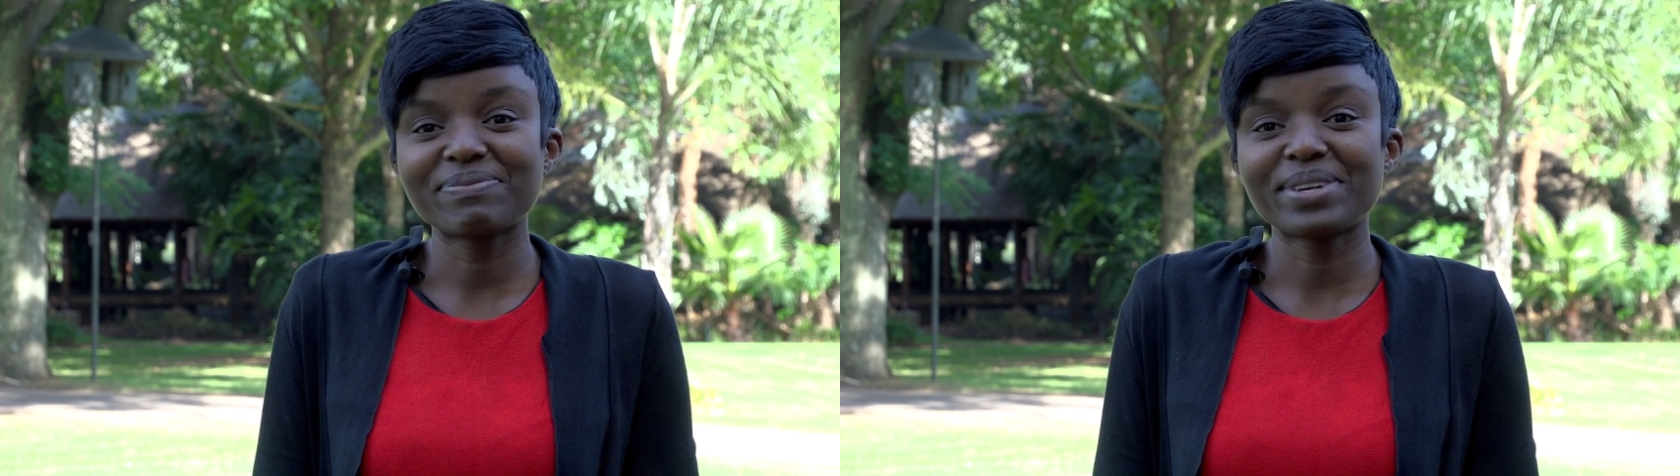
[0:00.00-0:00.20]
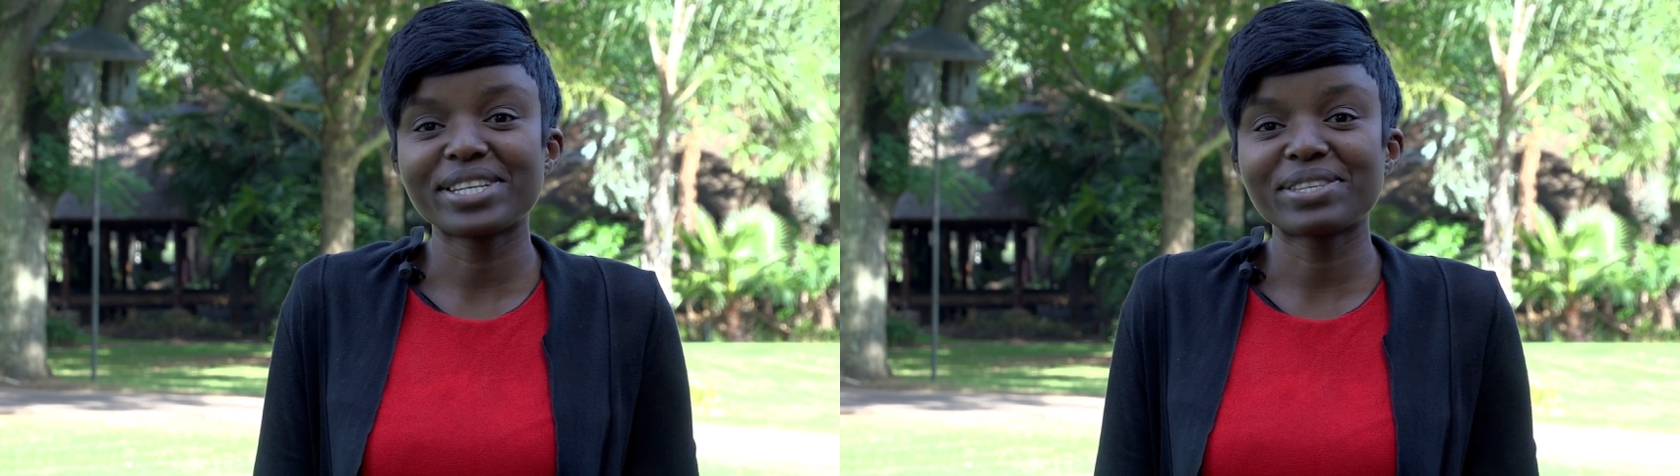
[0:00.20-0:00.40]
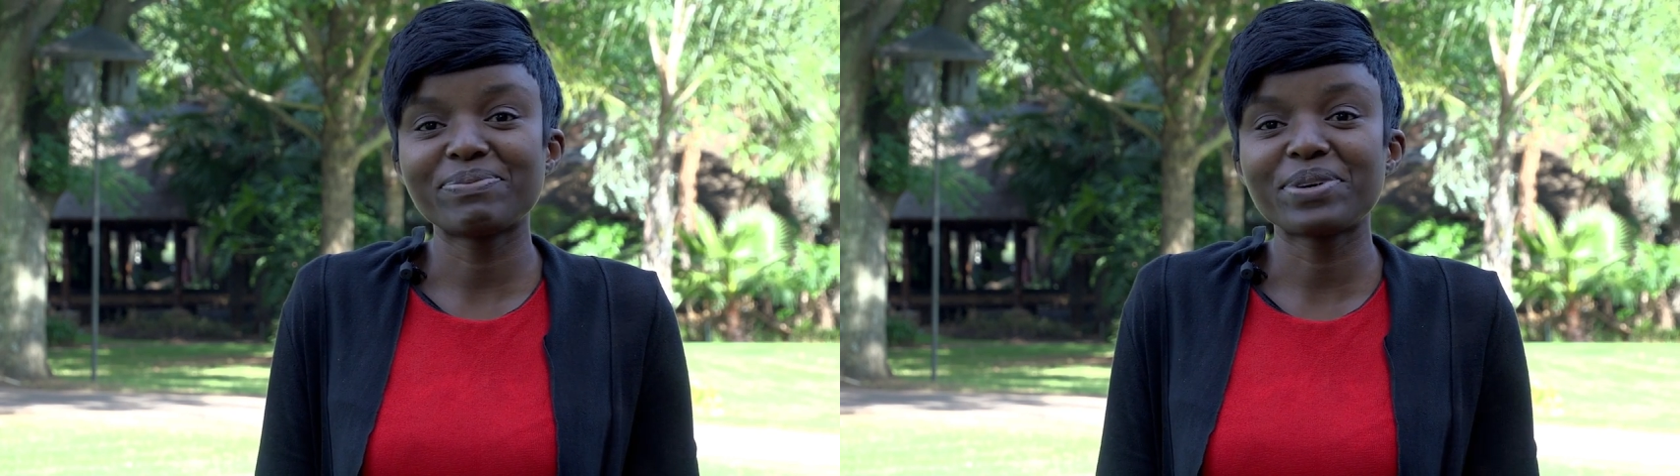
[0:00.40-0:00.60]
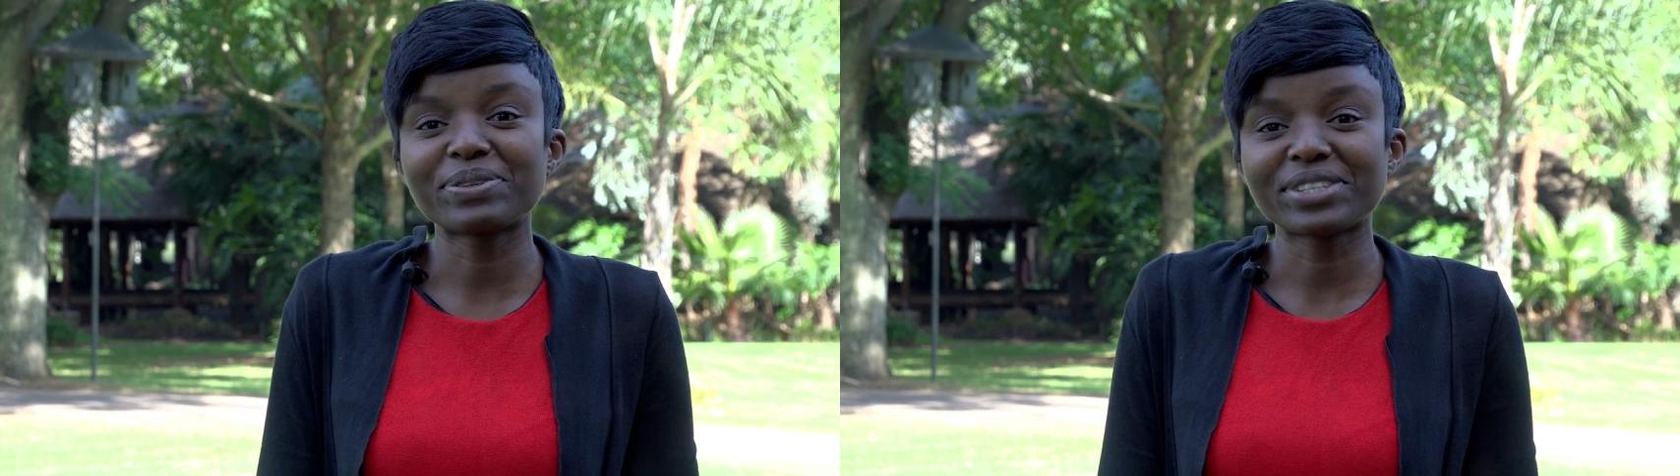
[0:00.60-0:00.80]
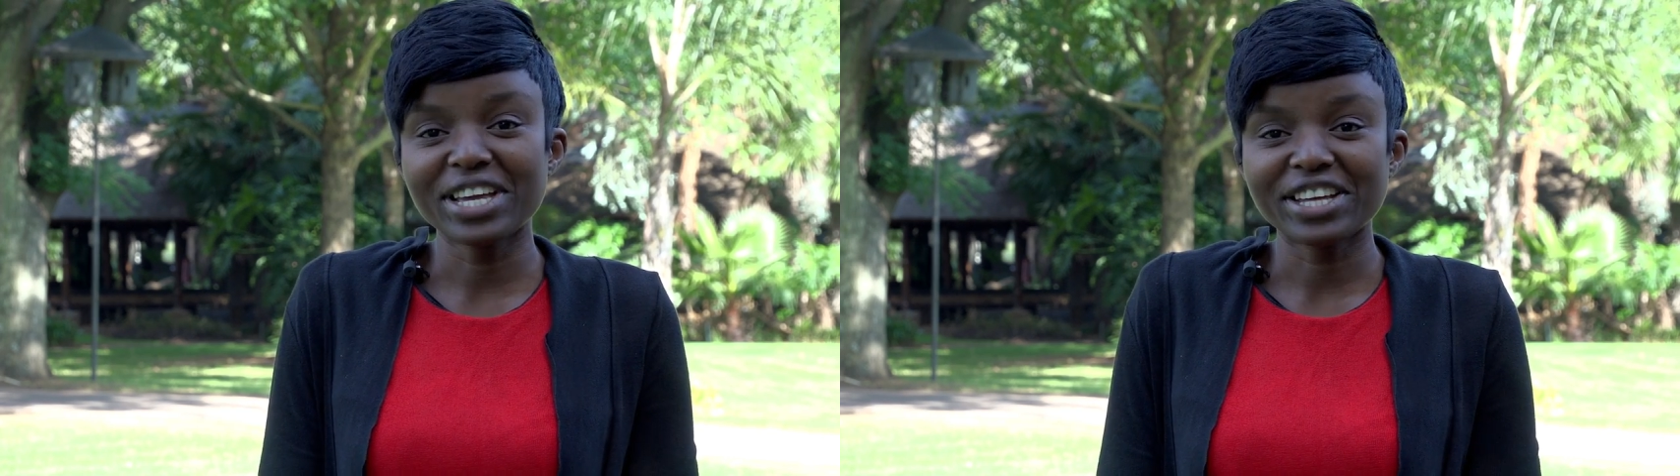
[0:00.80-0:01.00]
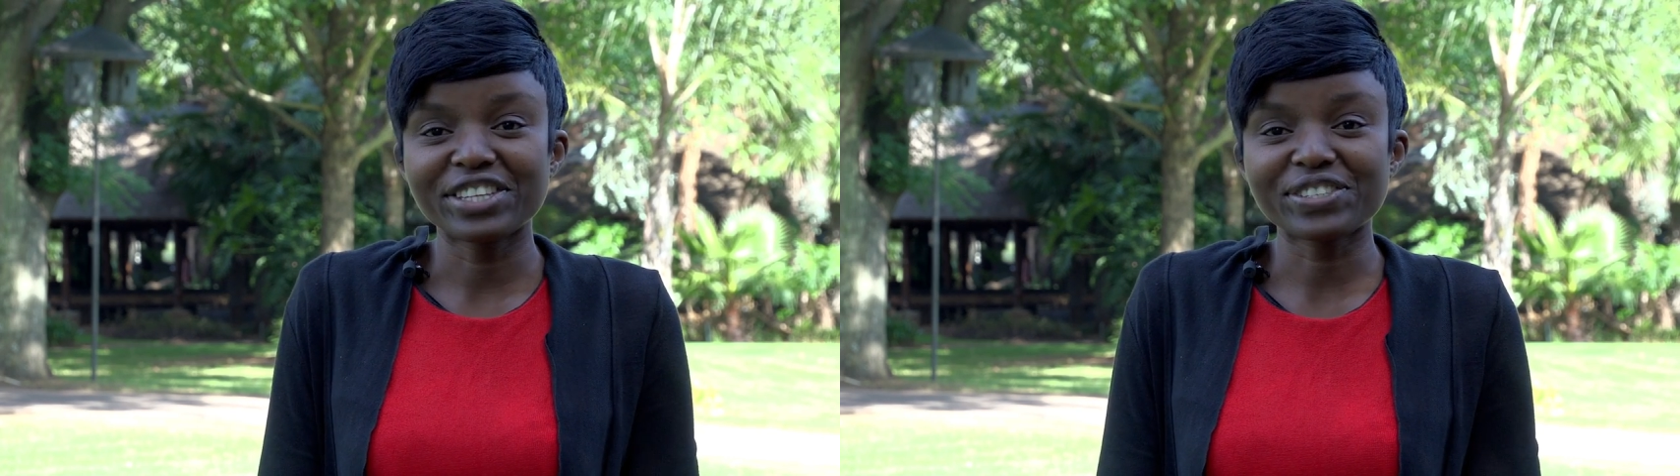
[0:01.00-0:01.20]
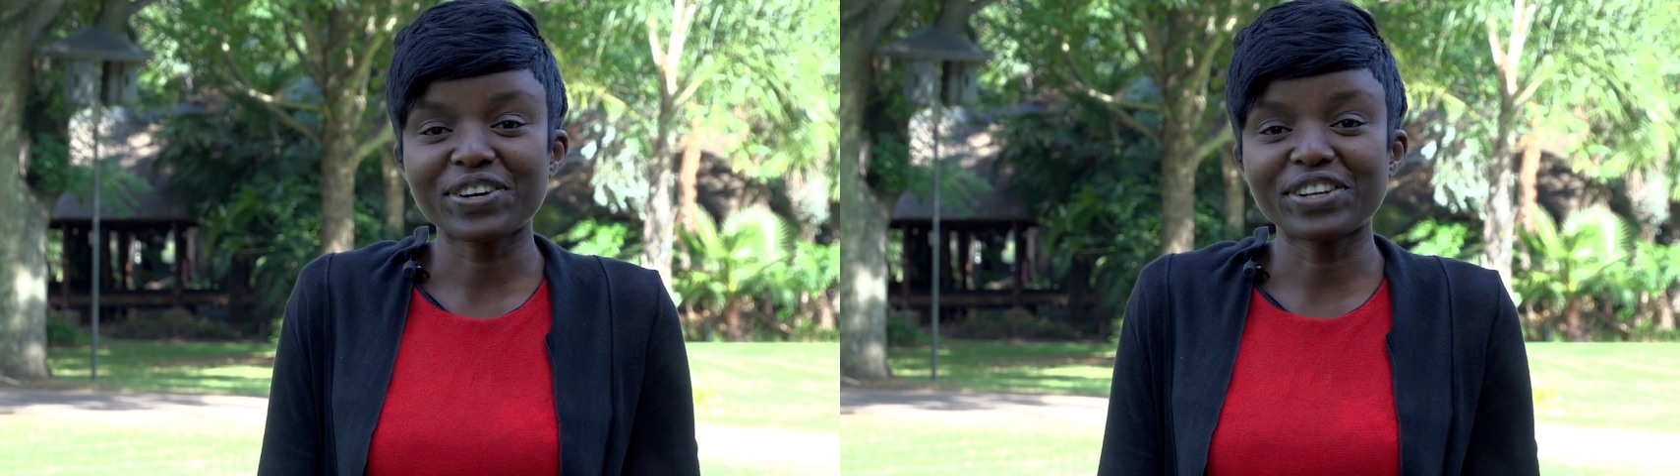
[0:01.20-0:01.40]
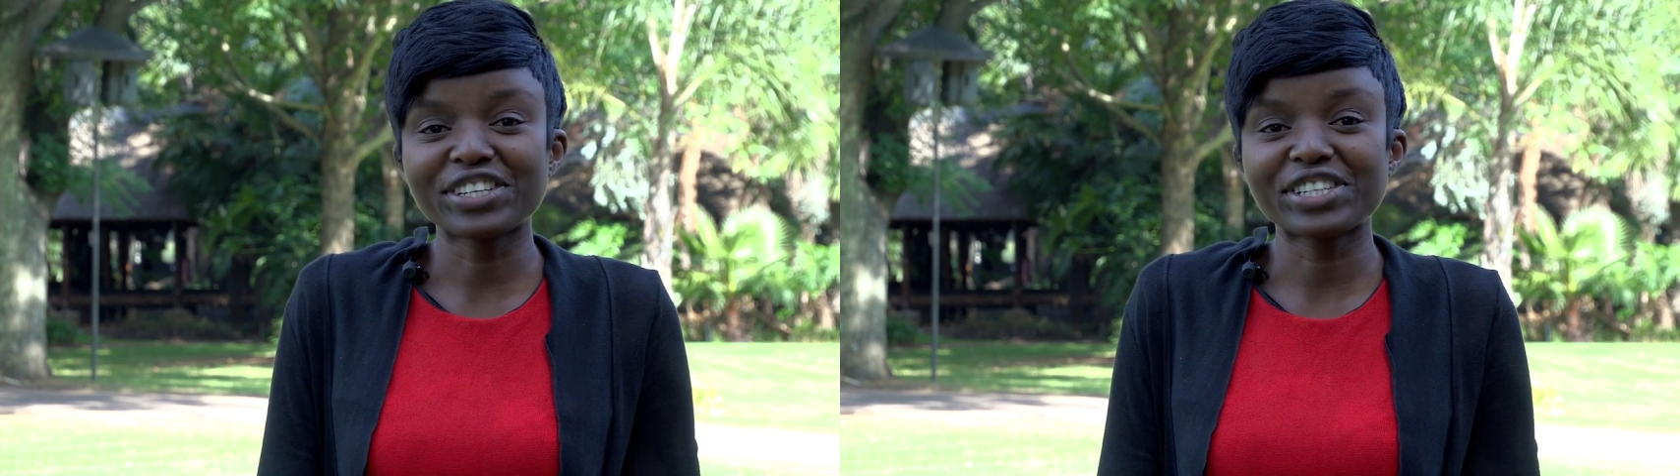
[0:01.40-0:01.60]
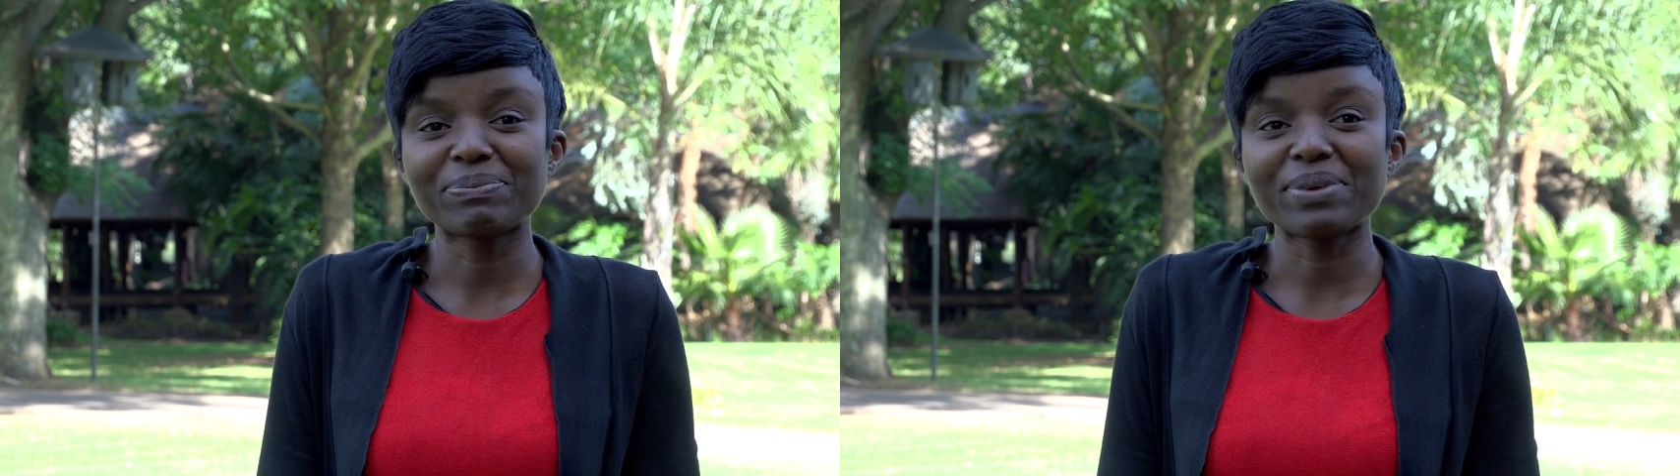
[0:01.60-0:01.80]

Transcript: me to be on the scholarship,